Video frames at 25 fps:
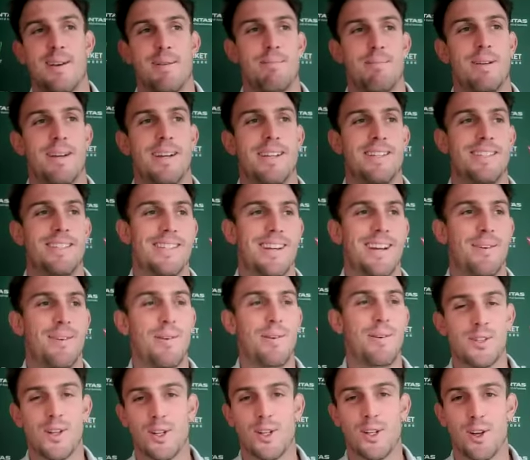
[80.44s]
But
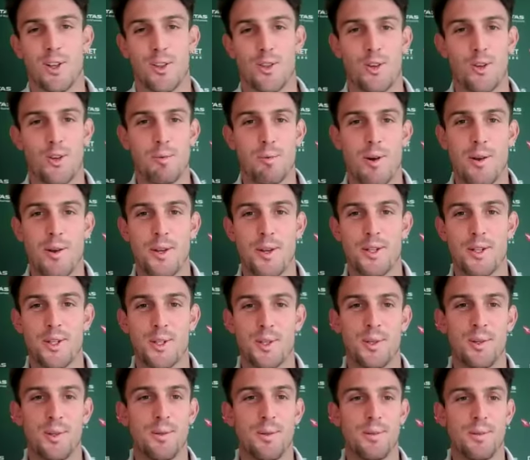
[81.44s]
once I got through my
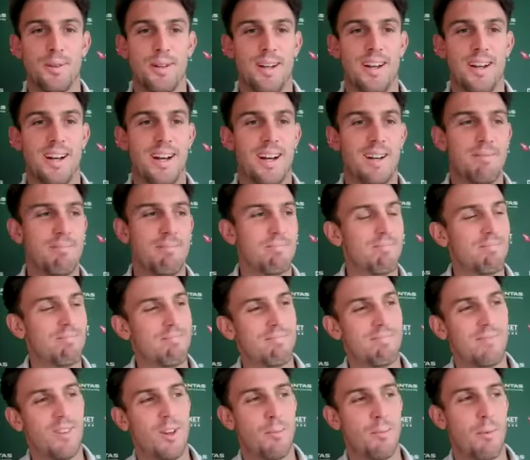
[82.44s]
initial,
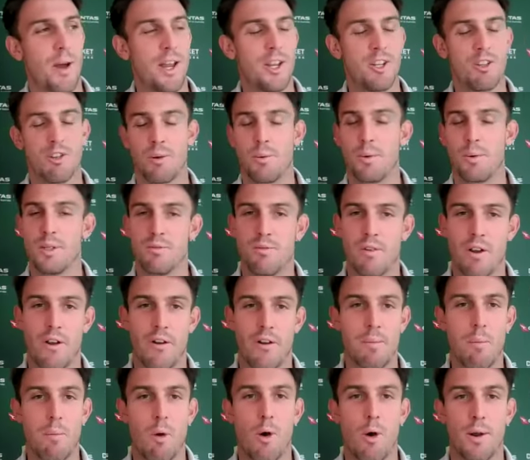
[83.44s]
my injury was
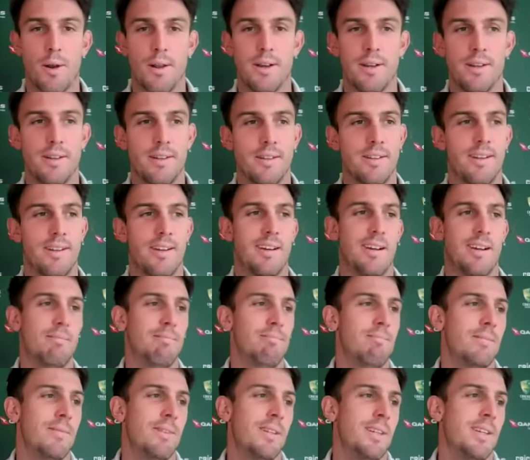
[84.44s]
very minor.
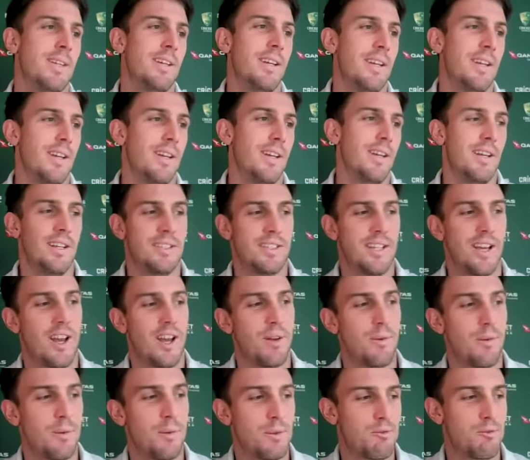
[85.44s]
So
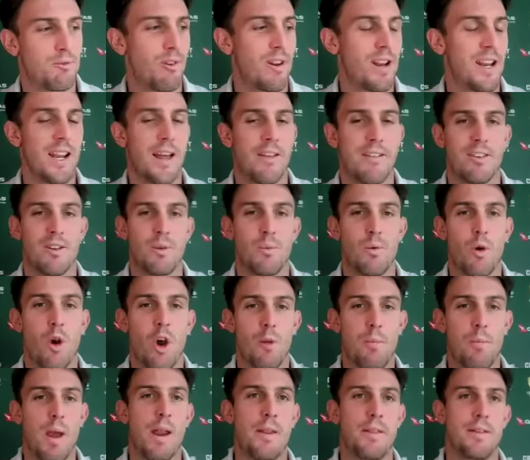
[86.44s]
there was really nothing to worry
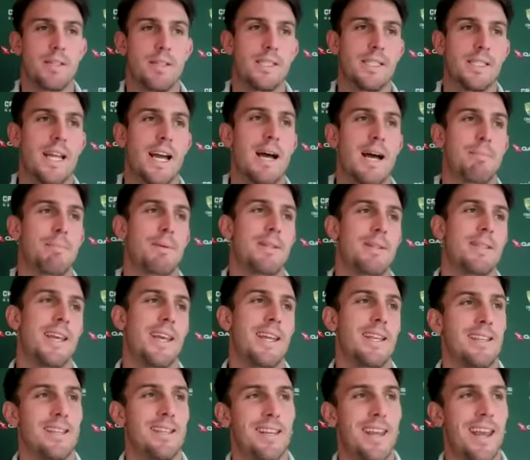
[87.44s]
about at the start. But
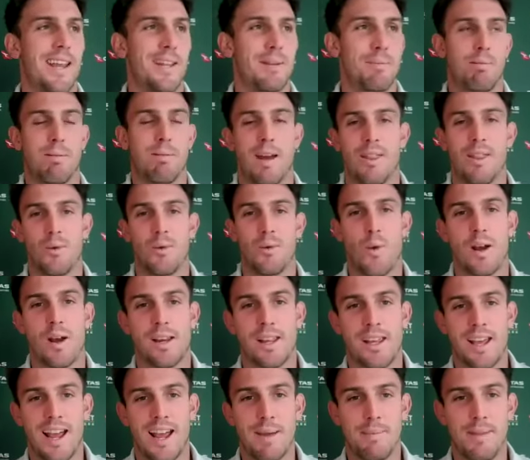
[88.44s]
then, to play the one
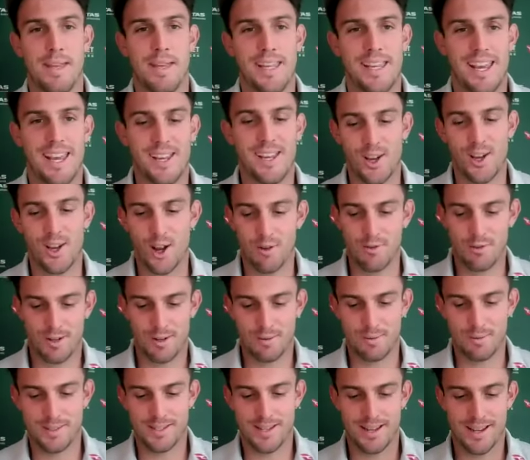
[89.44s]
game and then get COVID, it
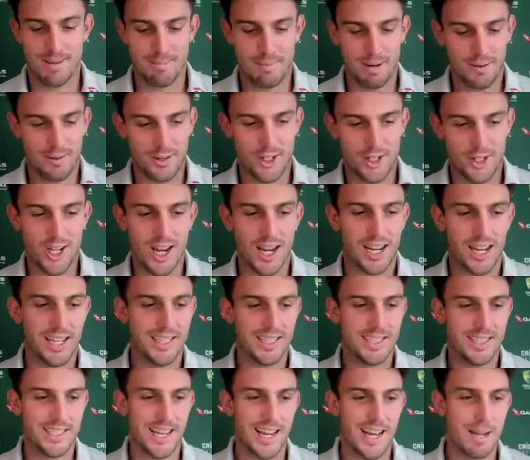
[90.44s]
was a bit of a shaky
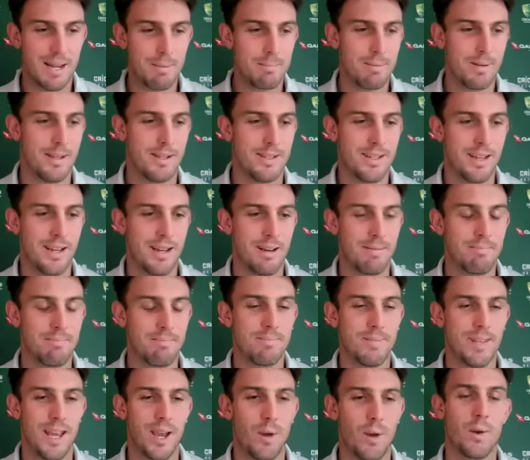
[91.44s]
start. But,
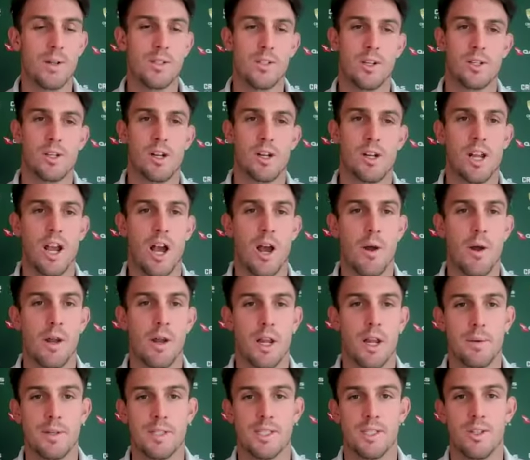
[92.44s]
once I got going,
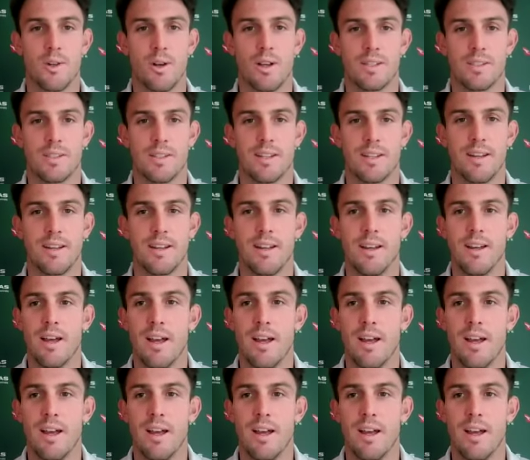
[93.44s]
it was nice to